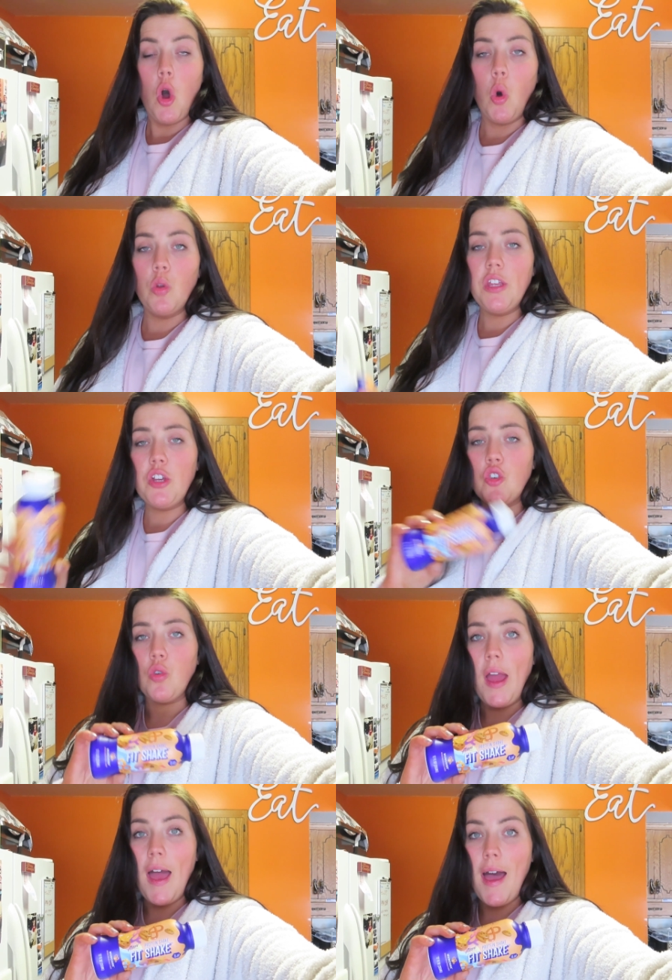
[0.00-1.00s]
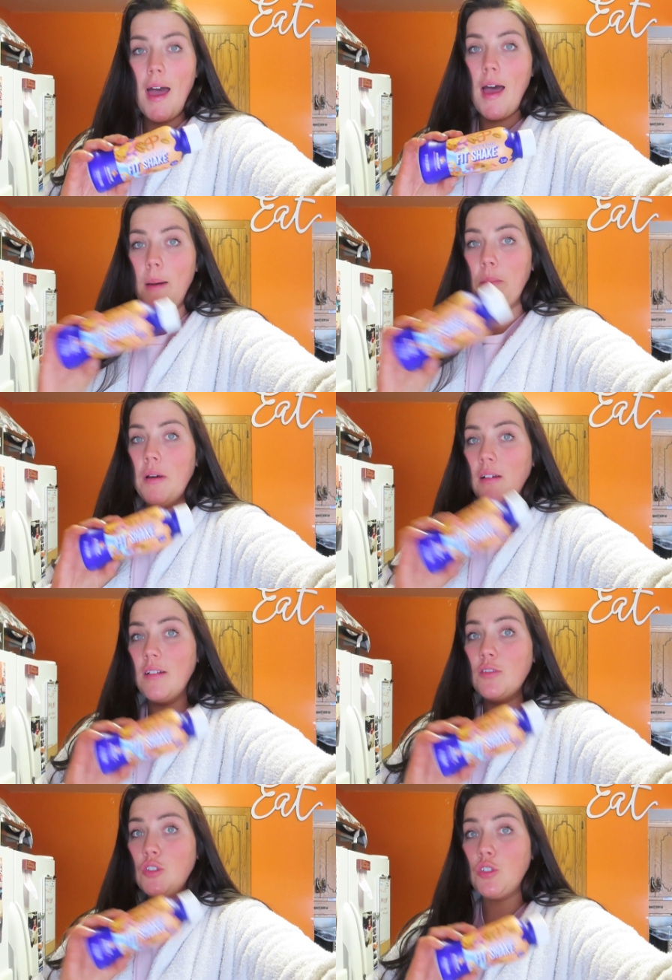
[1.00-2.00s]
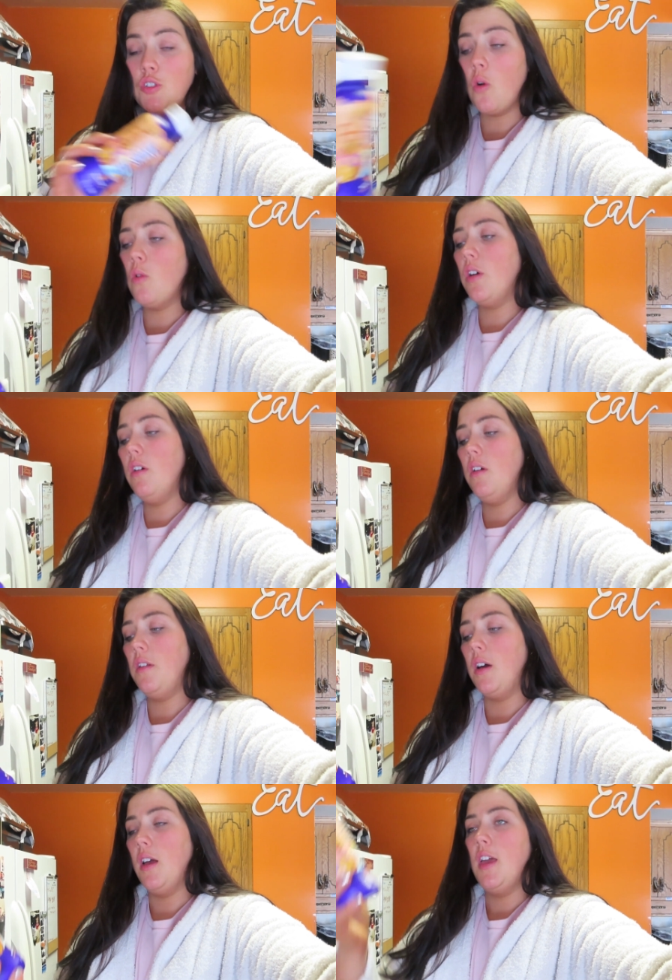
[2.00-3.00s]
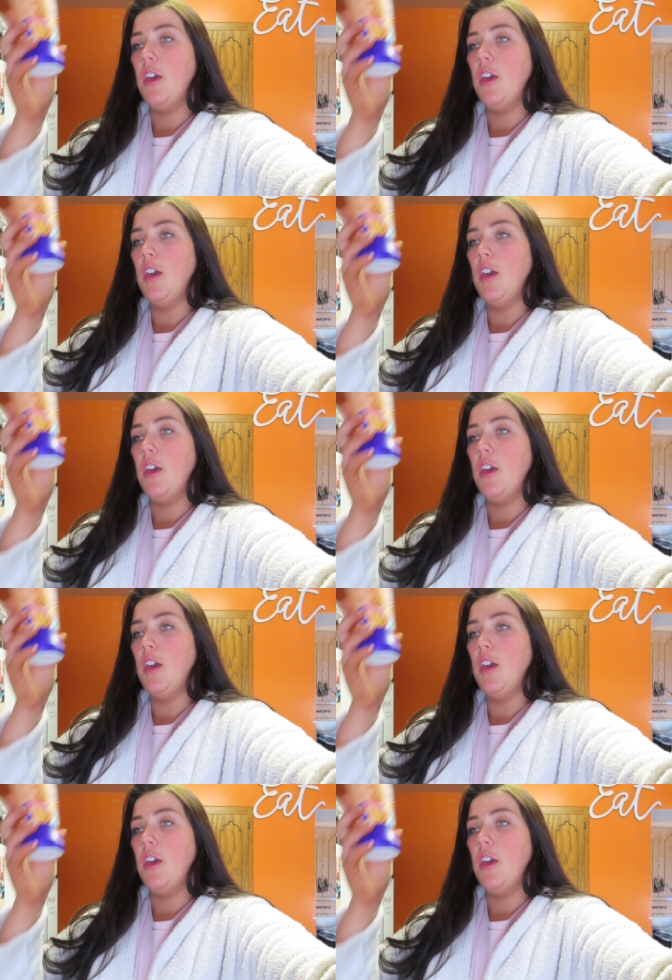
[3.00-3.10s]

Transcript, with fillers: holy crap, so good.